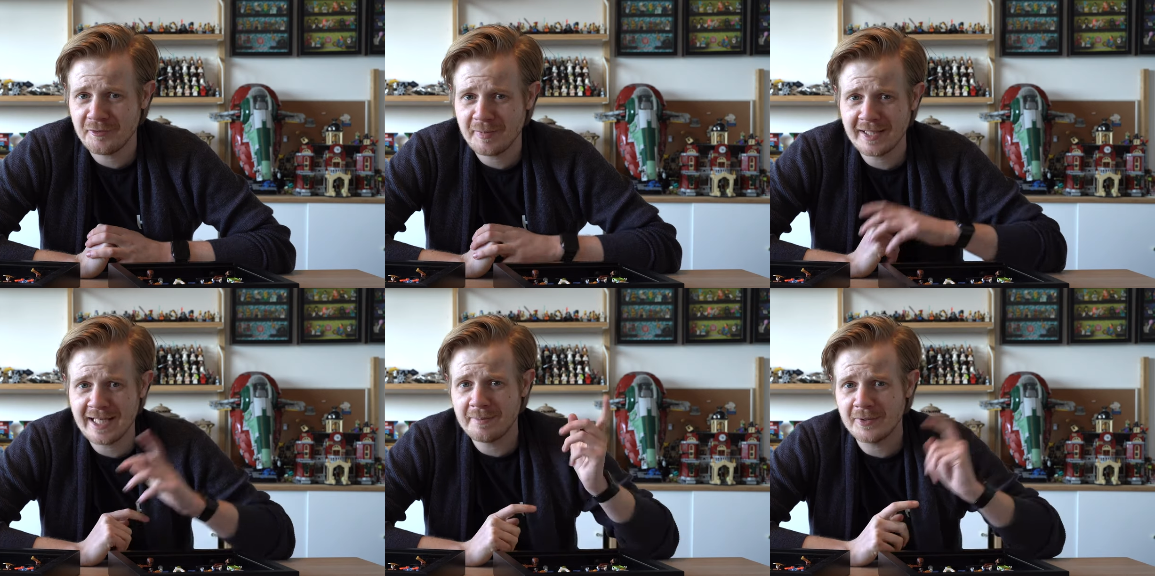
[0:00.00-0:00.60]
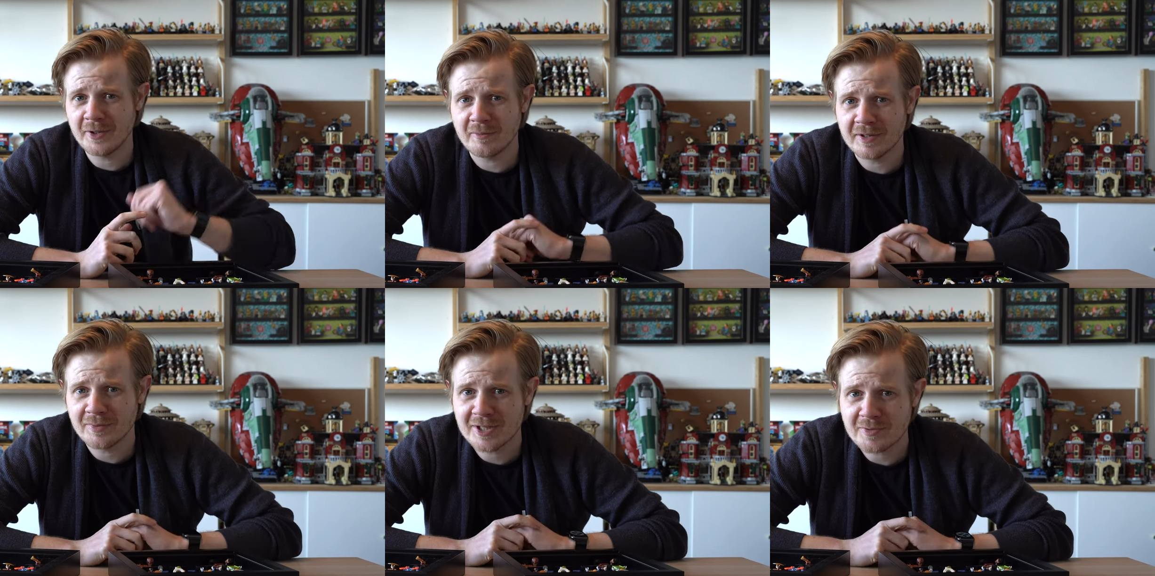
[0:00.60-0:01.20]
you've been keeping up
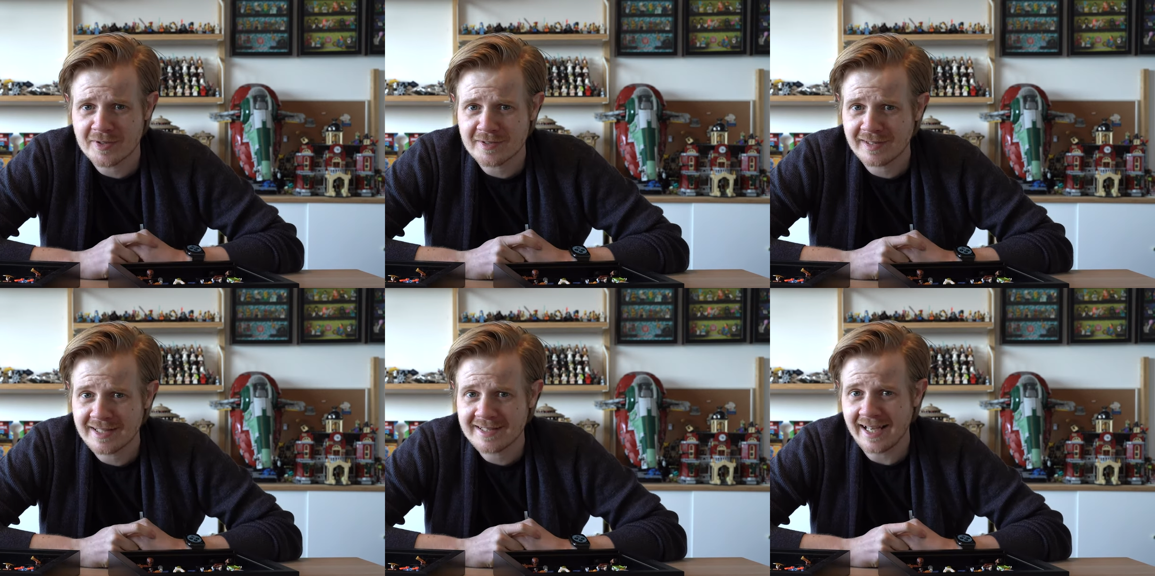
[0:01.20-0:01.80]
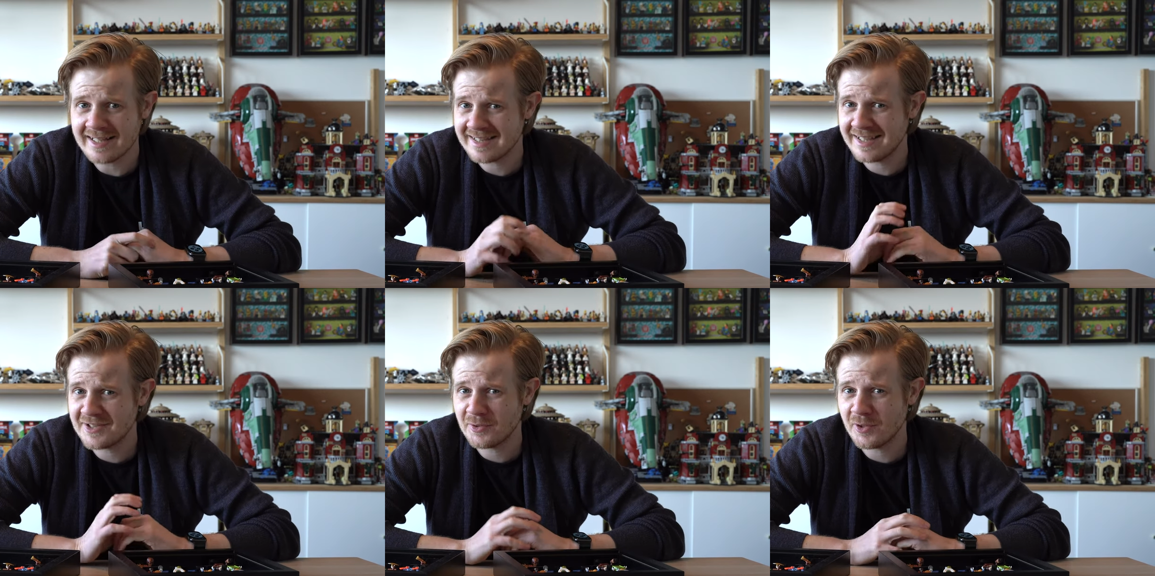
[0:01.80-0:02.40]
with which ones are in the sets,
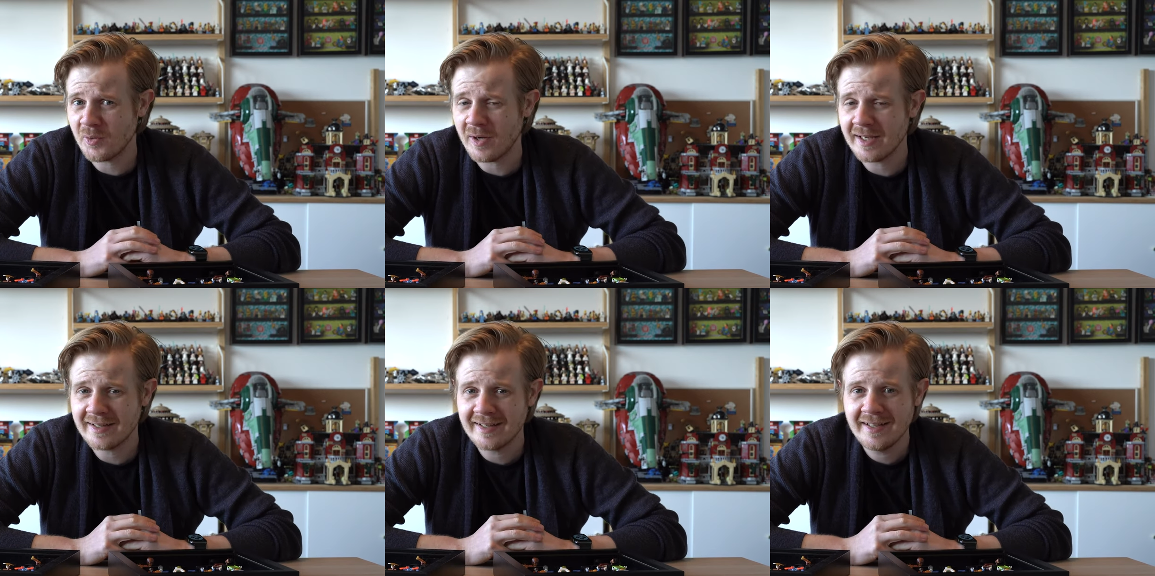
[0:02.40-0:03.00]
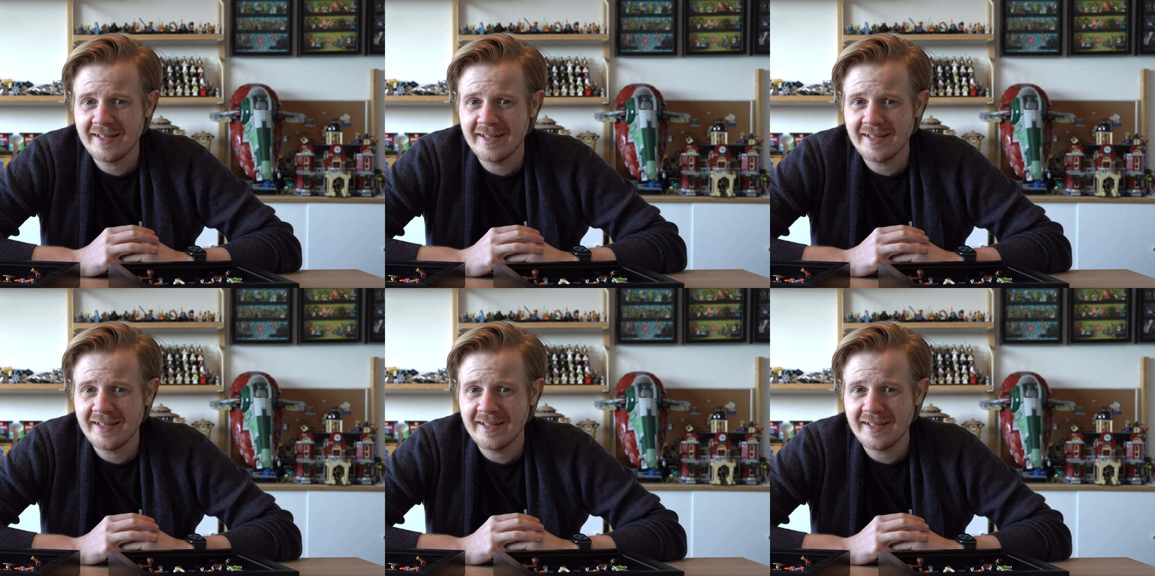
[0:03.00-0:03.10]
these two are quite